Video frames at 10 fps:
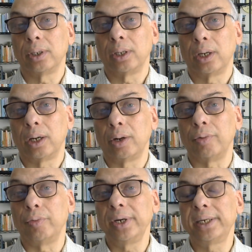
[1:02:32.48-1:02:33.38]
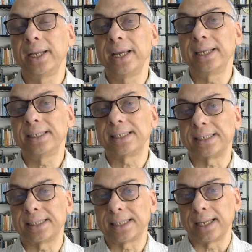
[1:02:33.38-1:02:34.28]
uh, retains
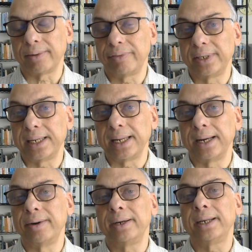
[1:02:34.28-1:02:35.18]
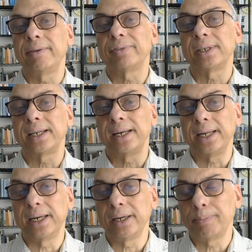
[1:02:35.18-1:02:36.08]
itself. It gives it an
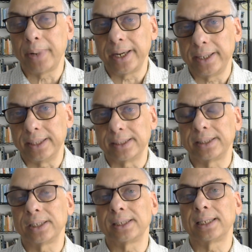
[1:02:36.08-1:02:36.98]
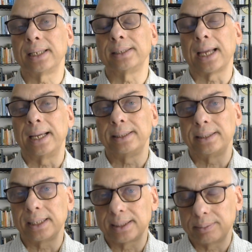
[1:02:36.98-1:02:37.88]
independence just, uh,
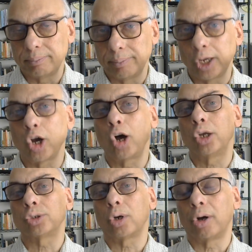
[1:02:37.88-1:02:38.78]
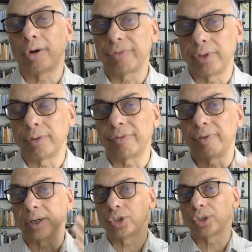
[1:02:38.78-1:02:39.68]
just because of the
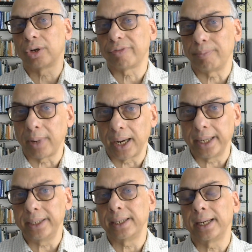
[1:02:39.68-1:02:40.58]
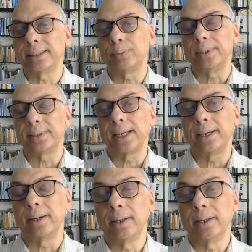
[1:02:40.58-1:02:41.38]
function of mind. As we said,